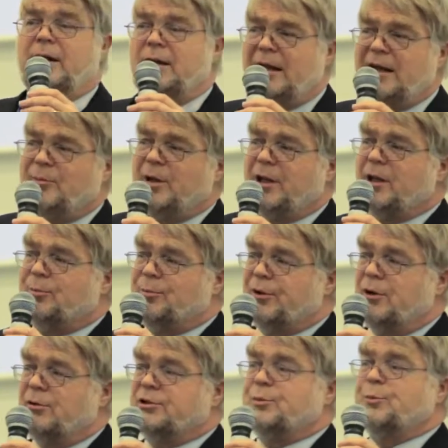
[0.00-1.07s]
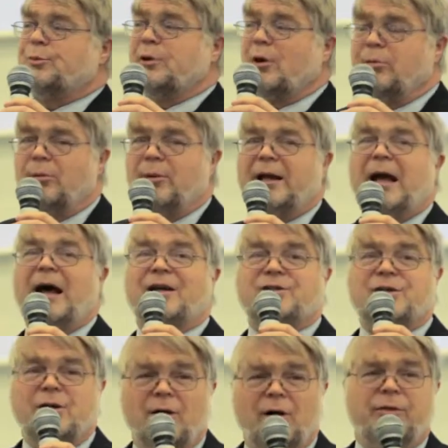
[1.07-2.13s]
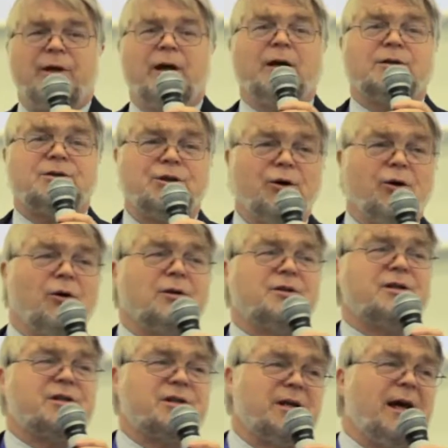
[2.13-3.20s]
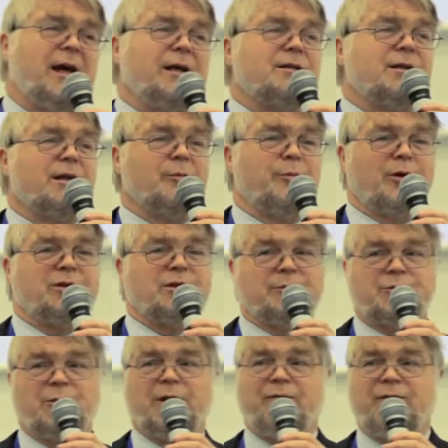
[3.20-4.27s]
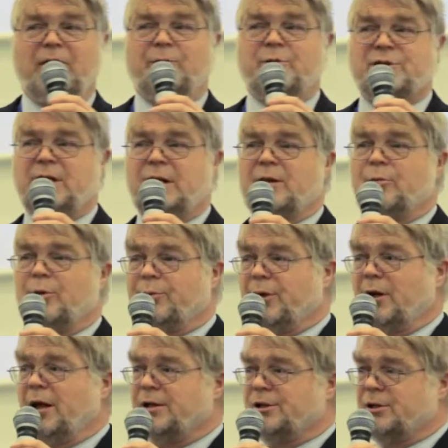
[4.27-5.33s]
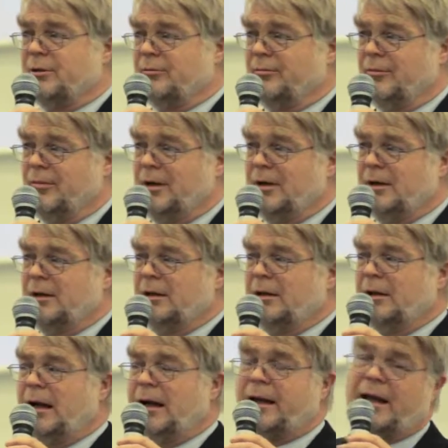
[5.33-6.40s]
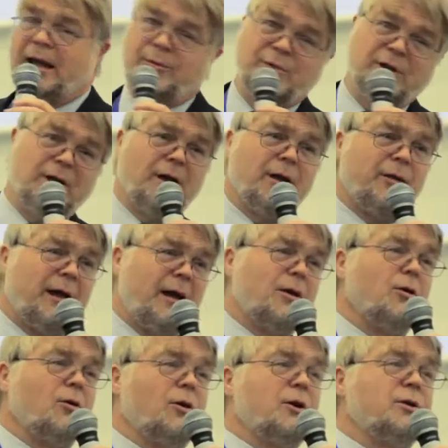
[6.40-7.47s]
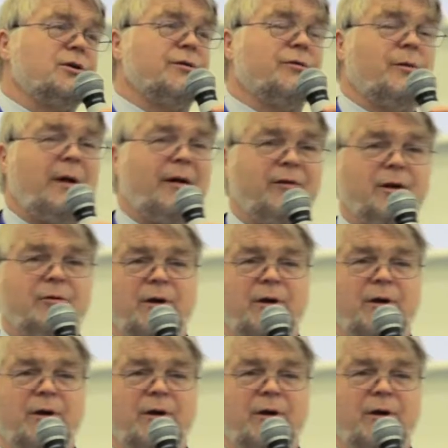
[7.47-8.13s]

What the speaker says: enabling approach probably has nothing at all to say to the bottom 25% of the population. I came at that conclusion from having